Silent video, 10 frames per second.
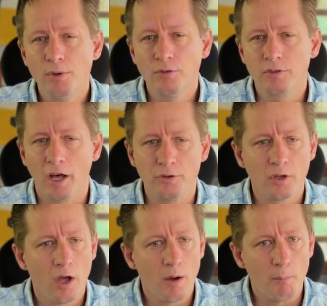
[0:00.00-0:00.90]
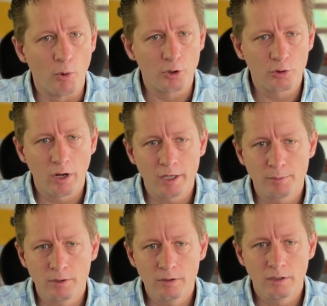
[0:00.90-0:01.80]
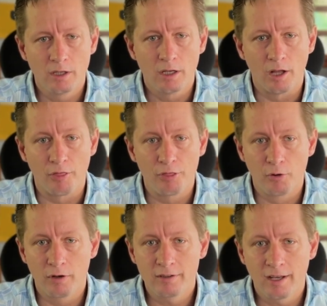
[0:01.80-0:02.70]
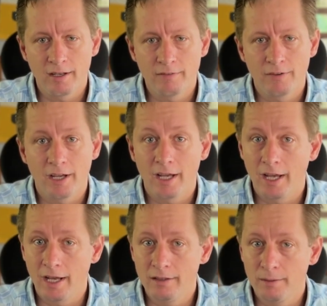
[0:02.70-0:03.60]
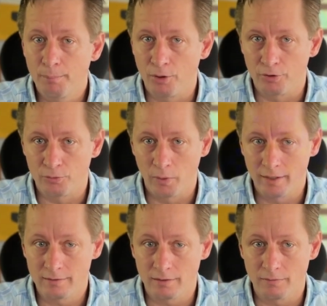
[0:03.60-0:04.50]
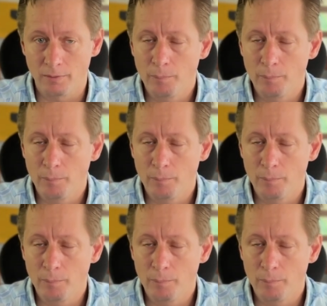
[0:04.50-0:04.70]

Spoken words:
you sound more credible, authoritative, and persuasive.